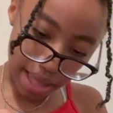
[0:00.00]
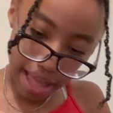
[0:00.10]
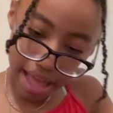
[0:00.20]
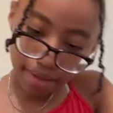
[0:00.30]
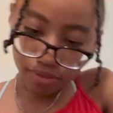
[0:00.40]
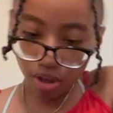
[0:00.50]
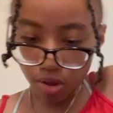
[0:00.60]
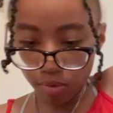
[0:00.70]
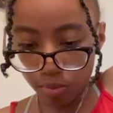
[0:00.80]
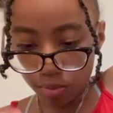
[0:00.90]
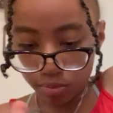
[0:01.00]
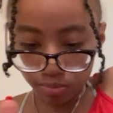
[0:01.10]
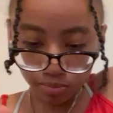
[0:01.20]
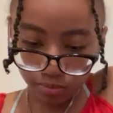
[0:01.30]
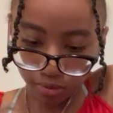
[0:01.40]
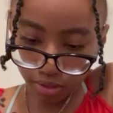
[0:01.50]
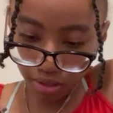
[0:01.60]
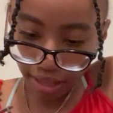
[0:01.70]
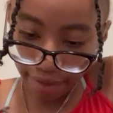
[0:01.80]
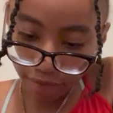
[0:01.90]
I have no
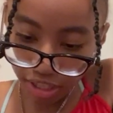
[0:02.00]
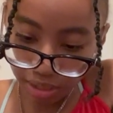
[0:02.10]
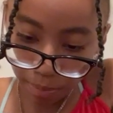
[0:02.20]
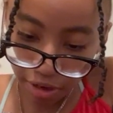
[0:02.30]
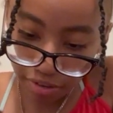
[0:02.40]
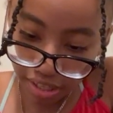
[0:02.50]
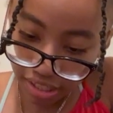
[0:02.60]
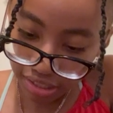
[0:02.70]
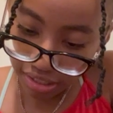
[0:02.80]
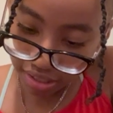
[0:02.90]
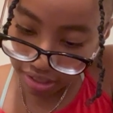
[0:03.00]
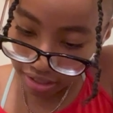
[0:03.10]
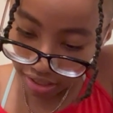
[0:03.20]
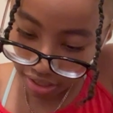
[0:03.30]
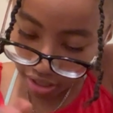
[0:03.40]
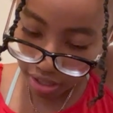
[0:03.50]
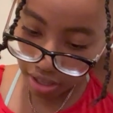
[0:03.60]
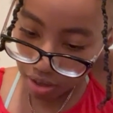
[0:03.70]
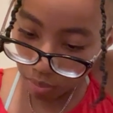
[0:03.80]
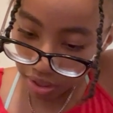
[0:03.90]
life experience
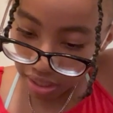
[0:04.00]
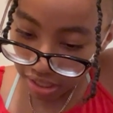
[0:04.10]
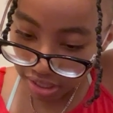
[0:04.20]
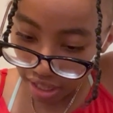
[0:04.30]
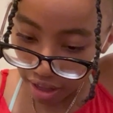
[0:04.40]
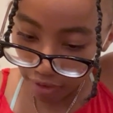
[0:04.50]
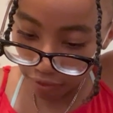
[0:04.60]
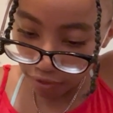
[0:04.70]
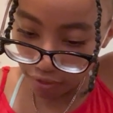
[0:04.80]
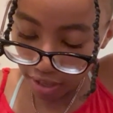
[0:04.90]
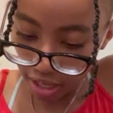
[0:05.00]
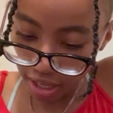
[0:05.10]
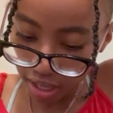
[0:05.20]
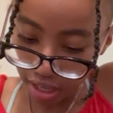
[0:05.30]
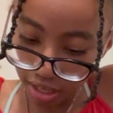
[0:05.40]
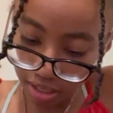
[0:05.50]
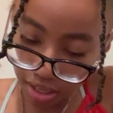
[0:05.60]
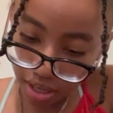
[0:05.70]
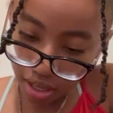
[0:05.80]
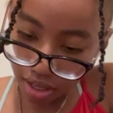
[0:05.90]
with this stuff and
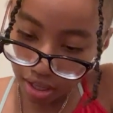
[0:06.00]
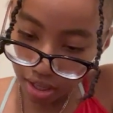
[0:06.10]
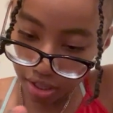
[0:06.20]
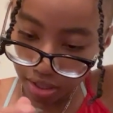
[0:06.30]
uh